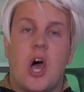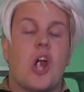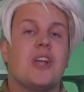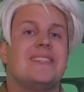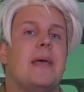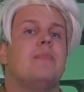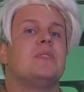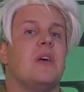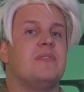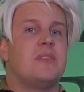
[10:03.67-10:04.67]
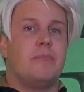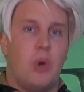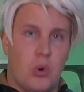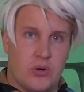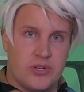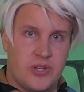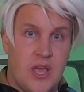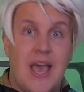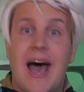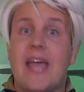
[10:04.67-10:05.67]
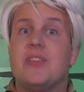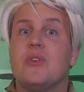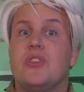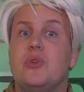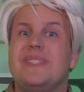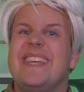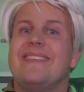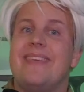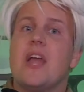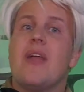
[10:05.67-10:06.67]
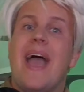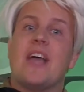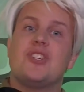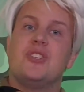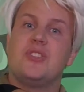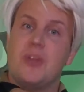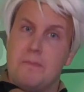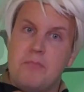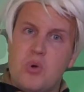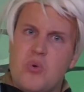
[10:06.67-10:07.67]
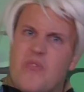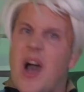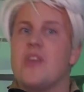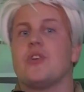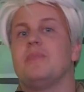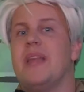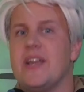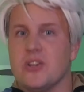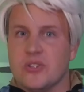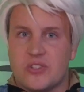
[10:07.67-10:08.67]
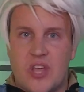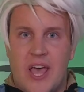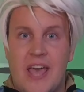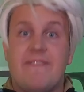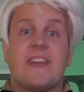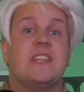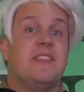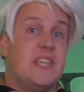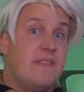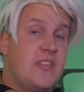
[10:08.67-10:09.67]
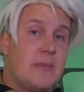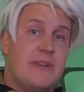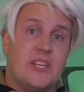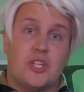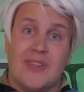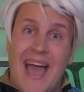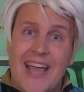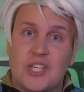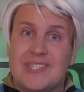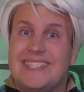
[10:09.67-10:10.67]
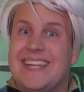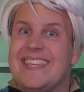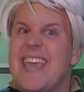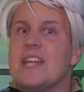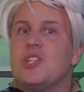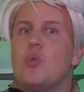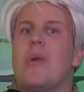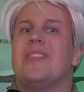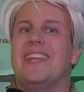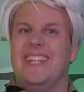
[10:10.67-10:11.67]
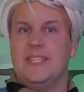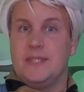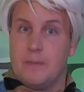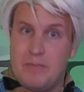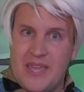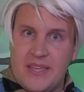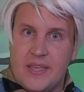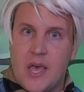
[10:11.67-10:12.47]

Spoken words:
are examples of support, either using their actions to move other players, effectively giving them additional actions to get to where they need to be,